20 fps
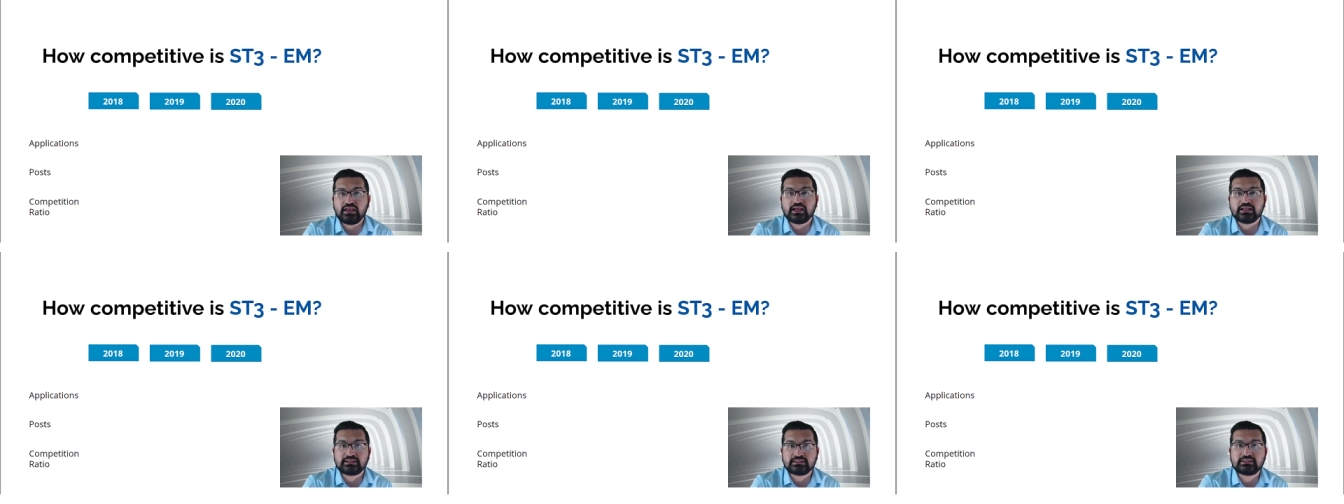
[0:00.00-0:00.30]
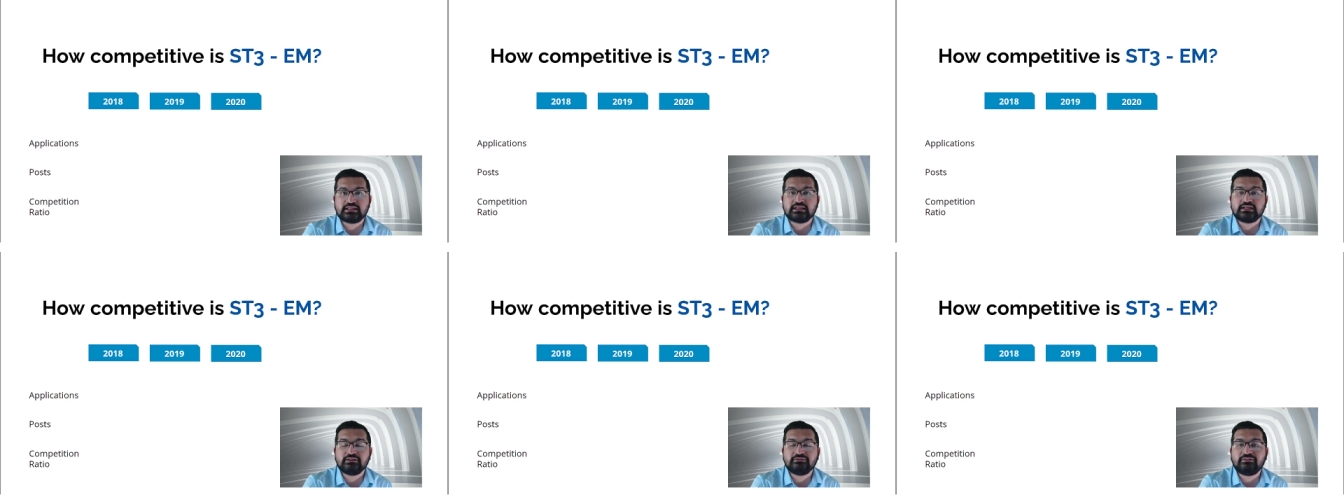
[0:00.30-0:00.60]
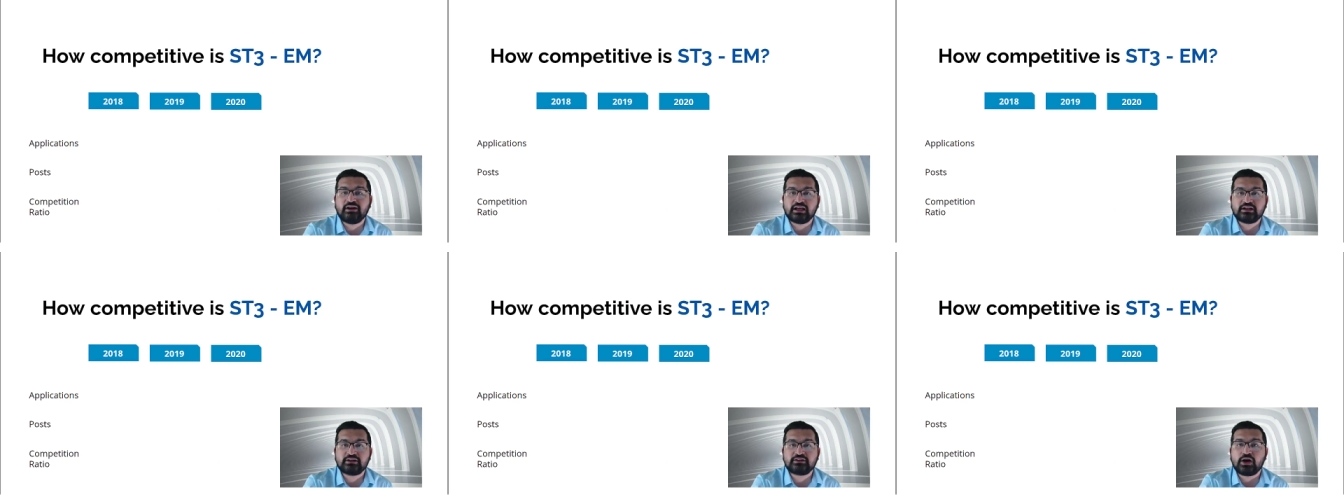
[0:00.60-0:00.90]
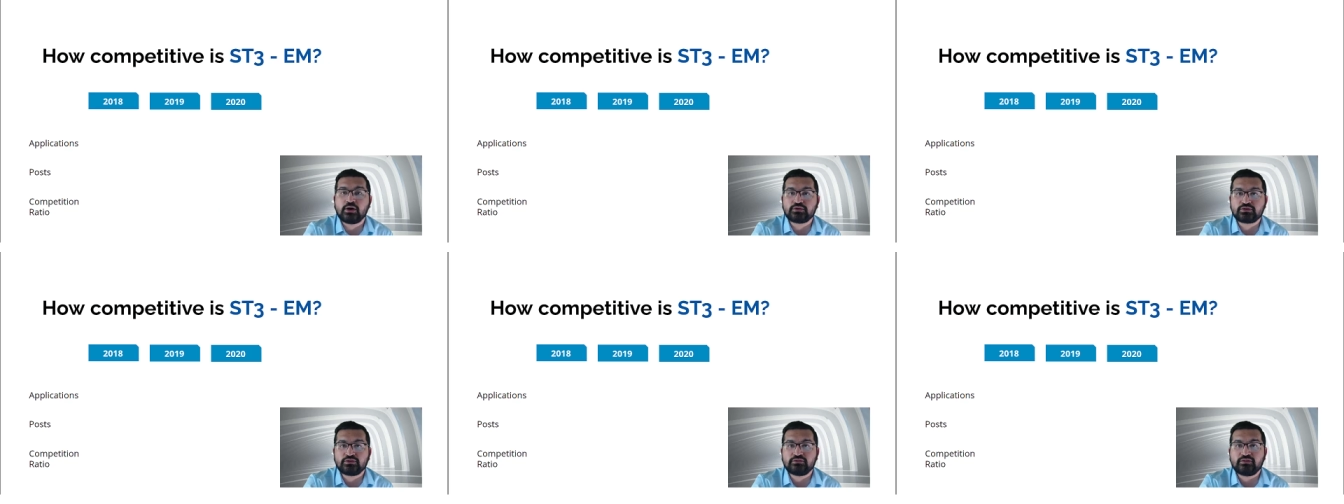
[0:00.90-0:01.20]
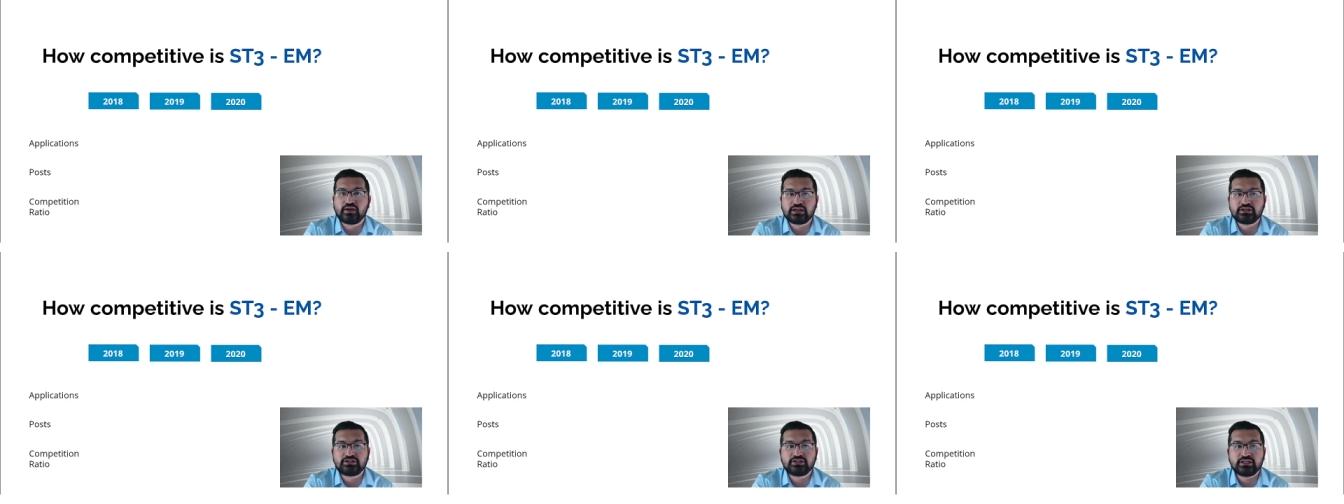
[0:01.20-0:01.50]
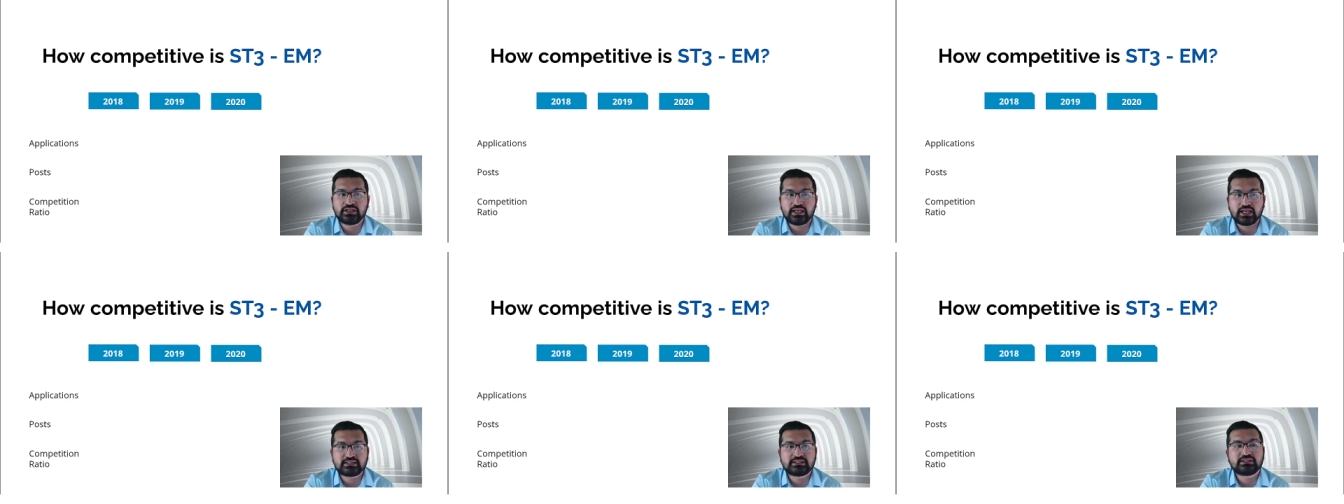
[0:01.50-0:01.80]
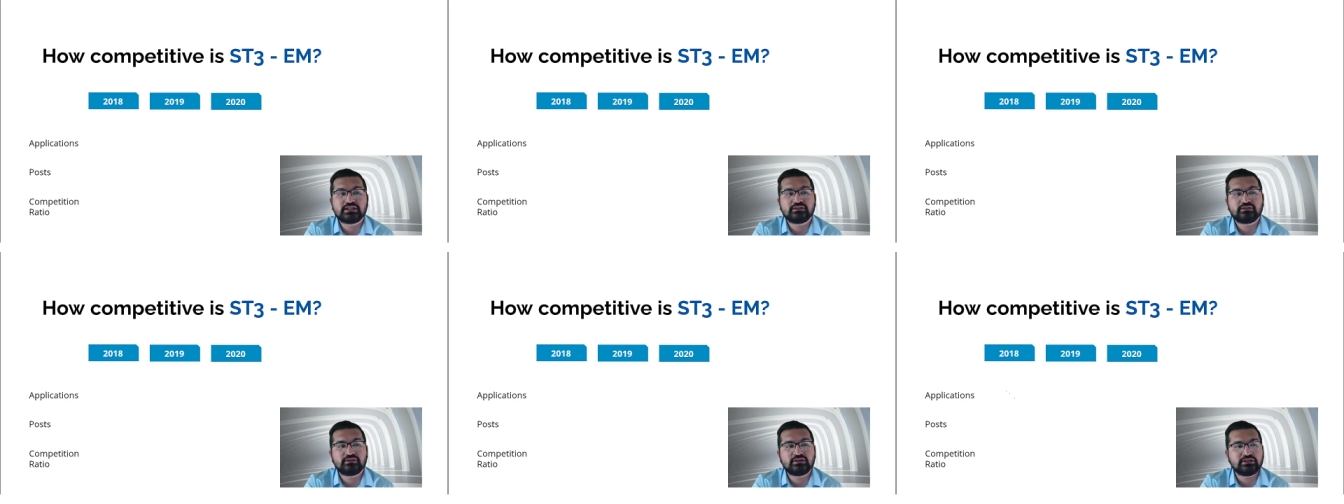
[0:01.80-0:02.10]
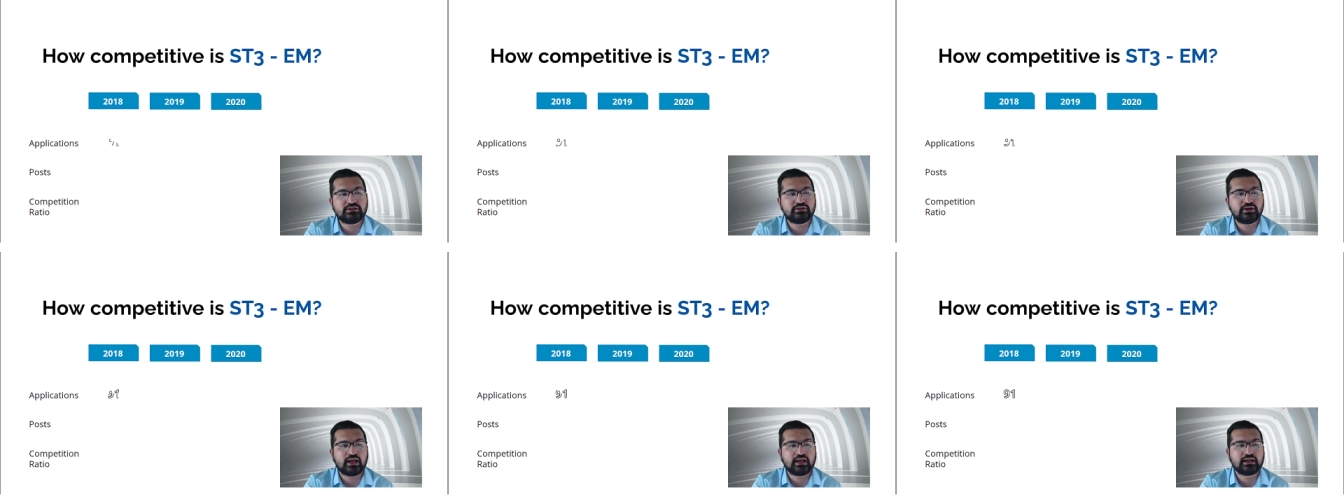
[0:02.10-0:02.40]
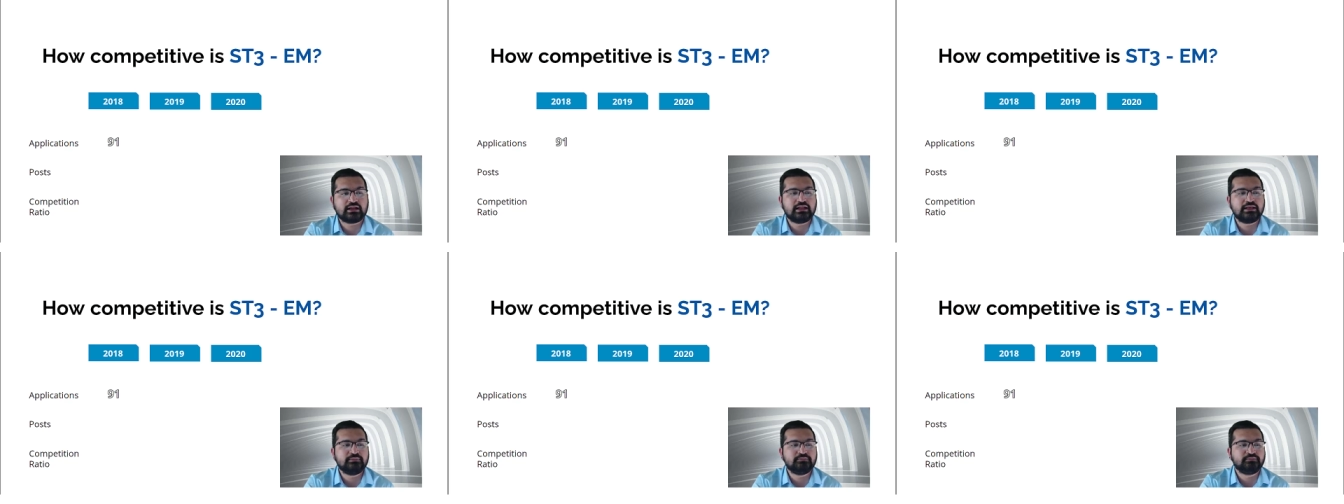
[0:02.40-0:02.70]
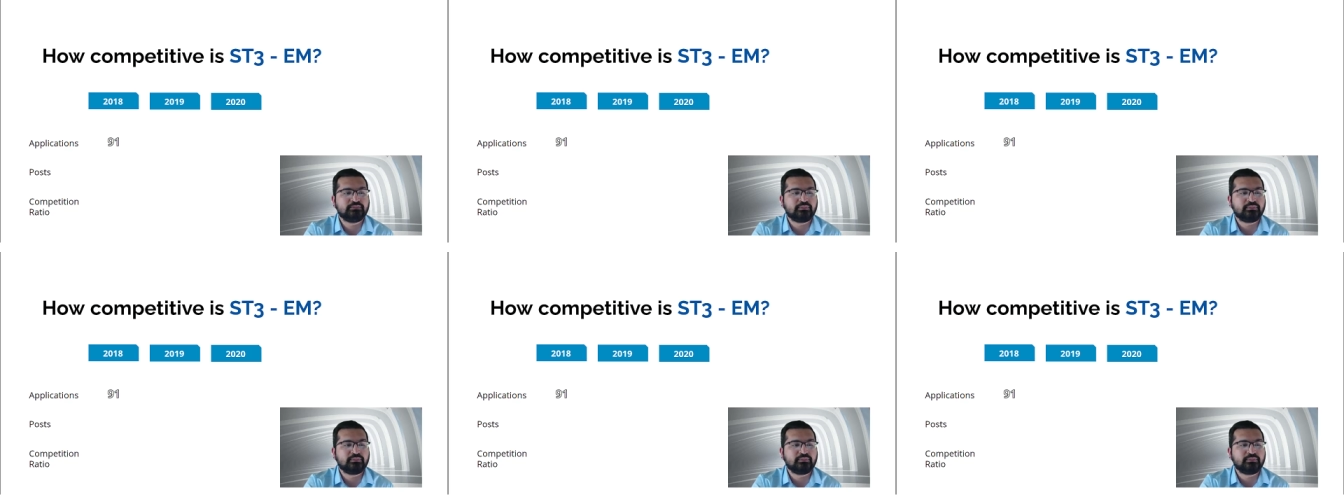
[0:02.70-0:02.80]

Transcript: It's the defined route of entry, ST3 directly.